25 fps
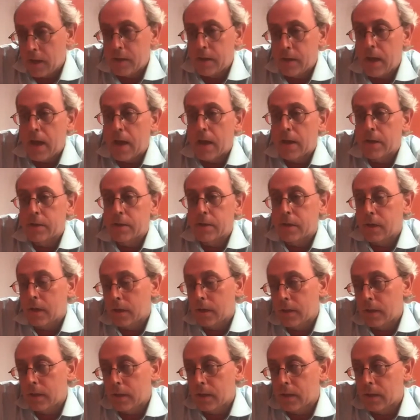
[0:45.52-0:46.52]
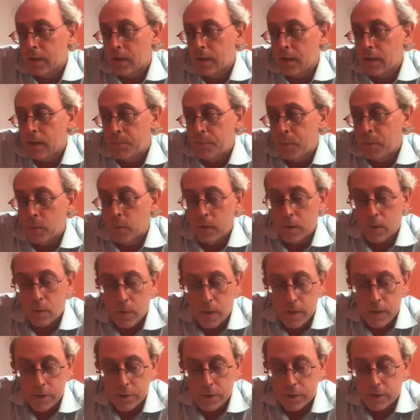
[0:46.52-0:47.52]
to ask, I think, an important
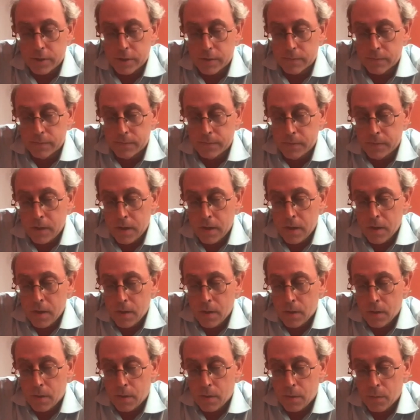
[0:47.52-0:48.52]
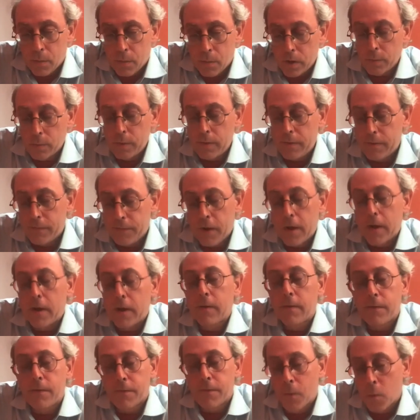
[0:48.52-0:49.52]
question of what are we
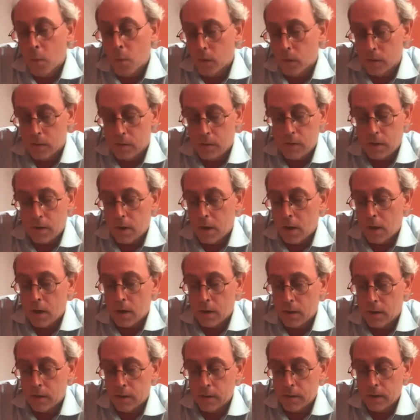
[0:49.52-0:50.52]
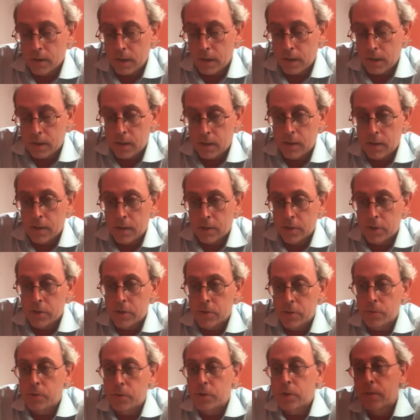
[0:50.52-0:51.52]
fighting for in this
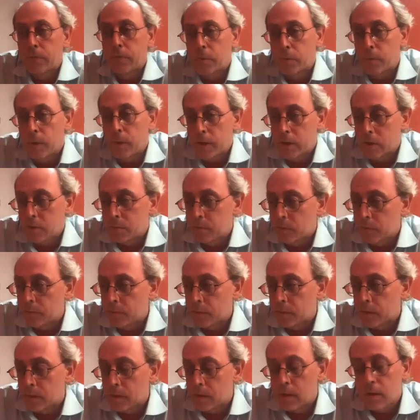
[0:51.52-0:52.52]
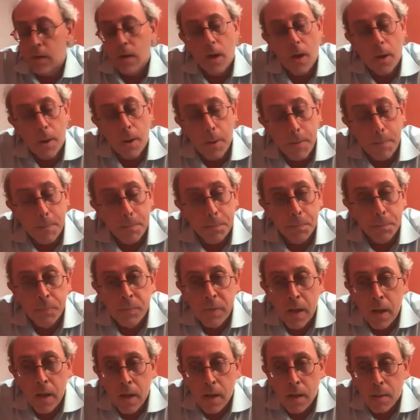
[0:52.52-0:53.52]
new civil rights movement?
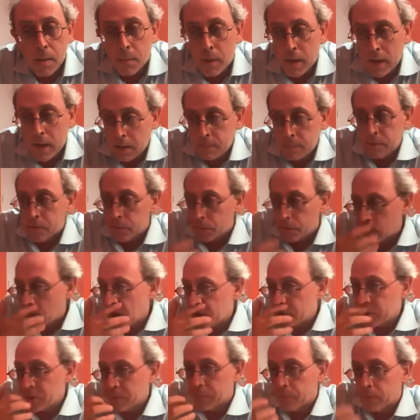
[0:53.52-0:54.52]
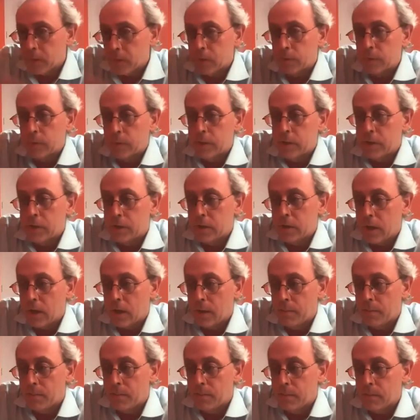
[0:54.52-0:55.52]
My name is Roger Berkowitz.
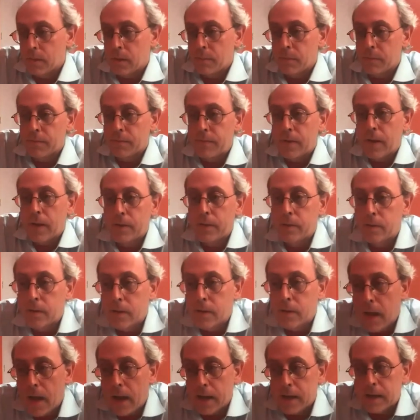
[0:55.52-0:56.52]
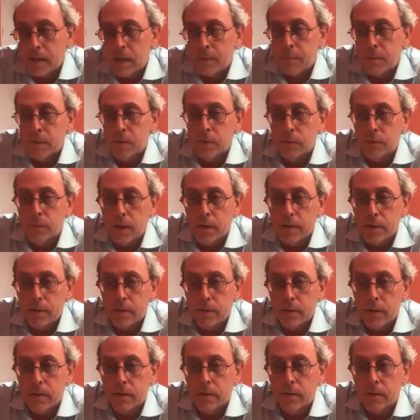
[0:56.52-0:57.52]
I'm the founder and academic
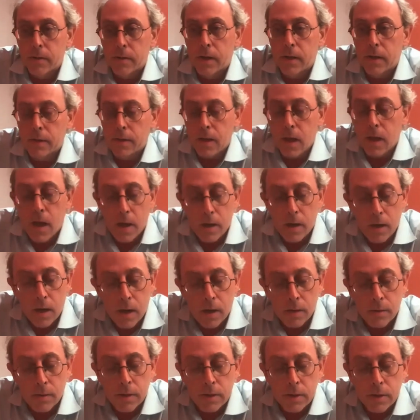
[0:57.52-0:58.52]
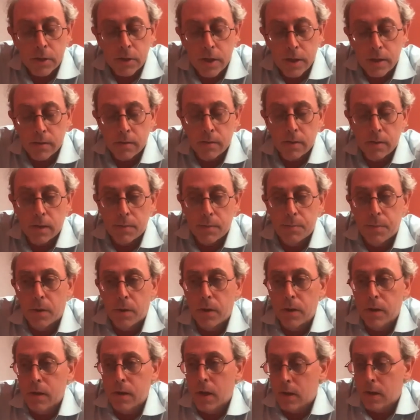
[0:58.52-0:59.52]
director here at the Hannah Arendt Center at
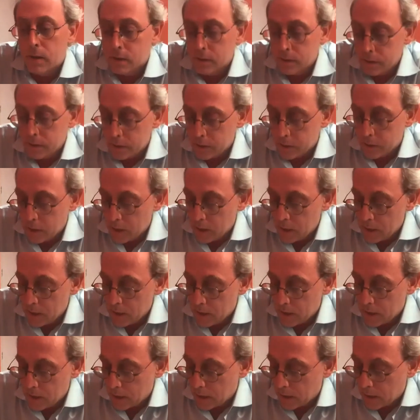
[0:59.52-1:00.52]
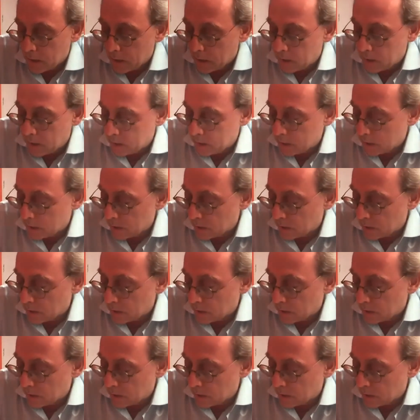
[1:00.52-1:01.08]
Bard College, and